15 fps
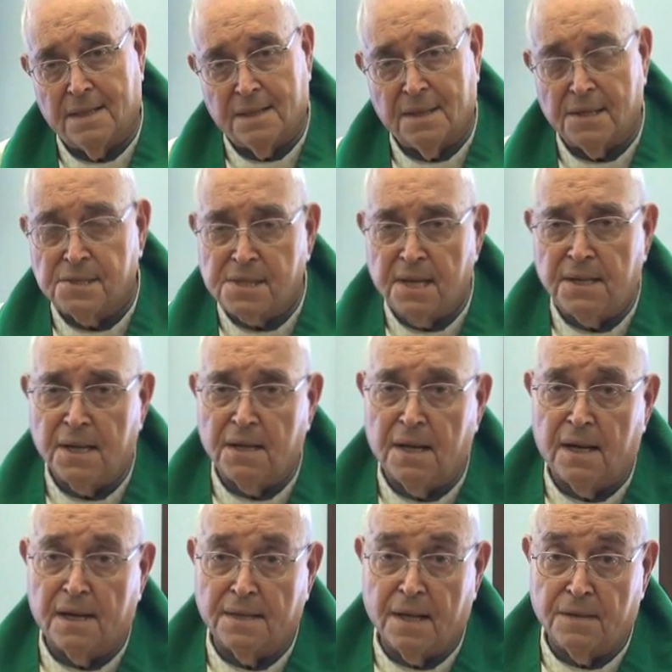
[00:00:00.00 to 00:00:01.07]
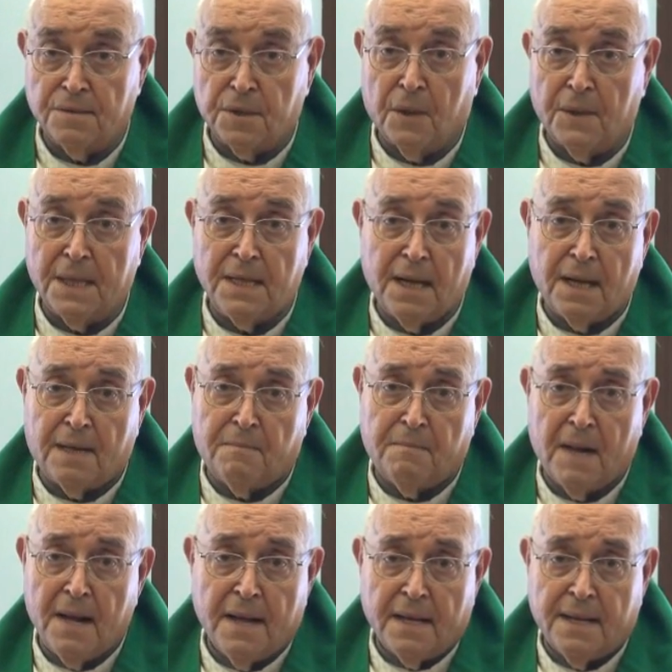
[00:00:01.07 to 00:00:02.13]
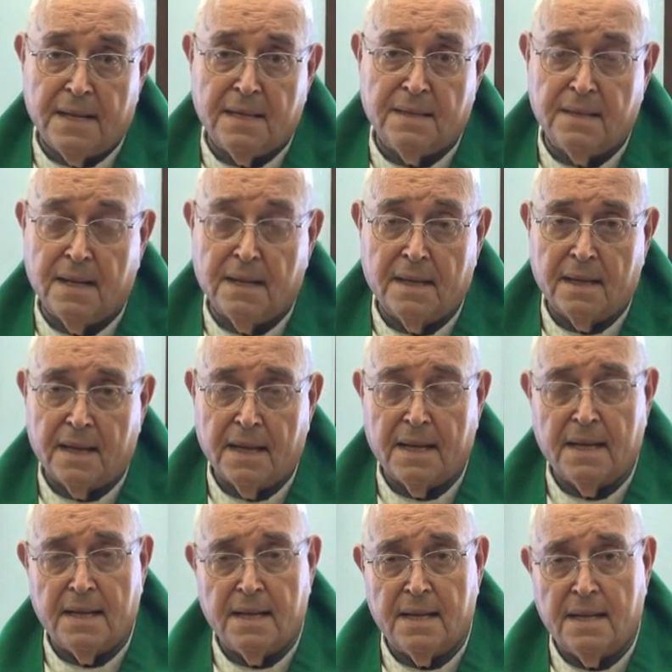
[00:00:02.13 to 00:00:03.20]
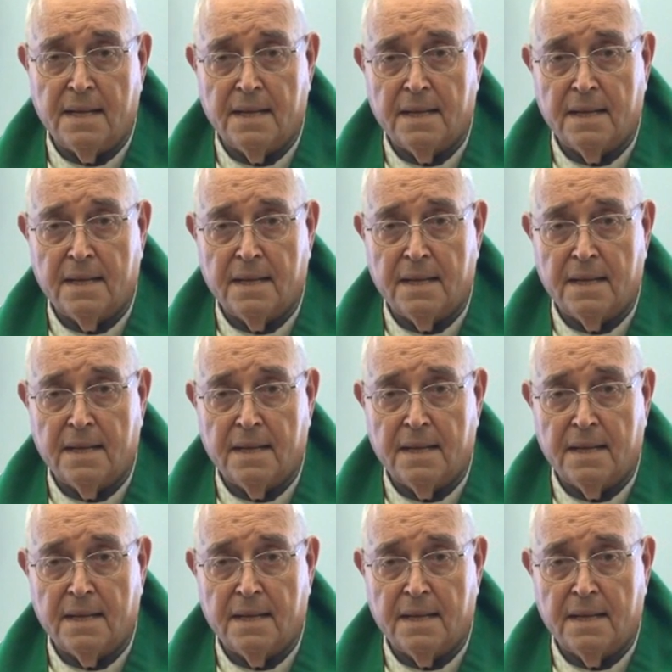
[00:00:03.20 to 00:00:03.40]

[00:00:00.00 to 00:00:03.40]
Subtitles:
in the synagogue and growing up in a